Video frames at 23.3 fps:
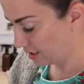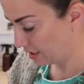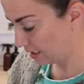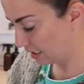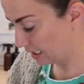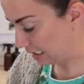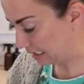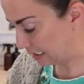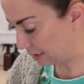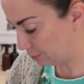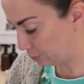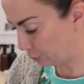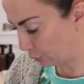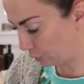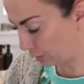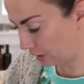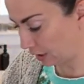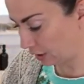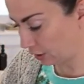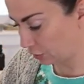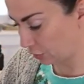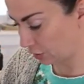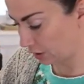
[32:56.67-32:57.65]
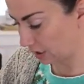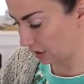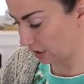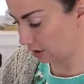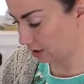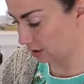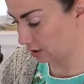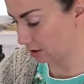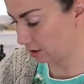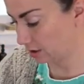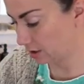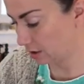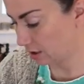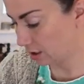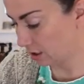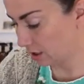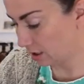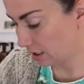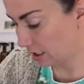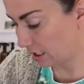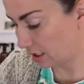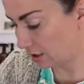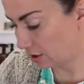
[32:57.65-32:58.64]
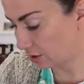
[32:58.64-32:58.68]
It's pretty great.
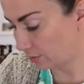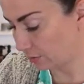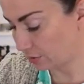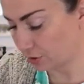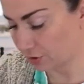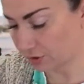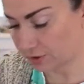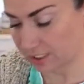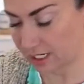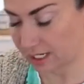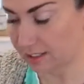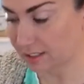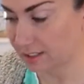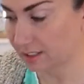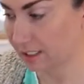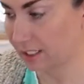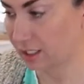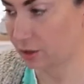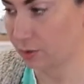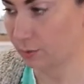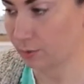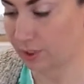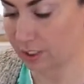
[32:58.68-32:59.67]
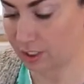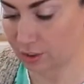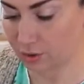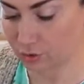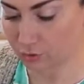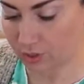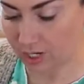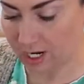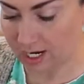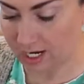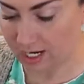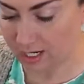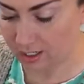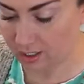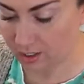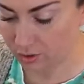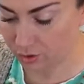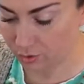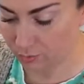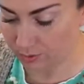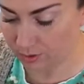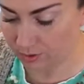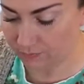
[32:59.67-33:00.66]
Okay, so when you're stenciling, you want a dry, you want a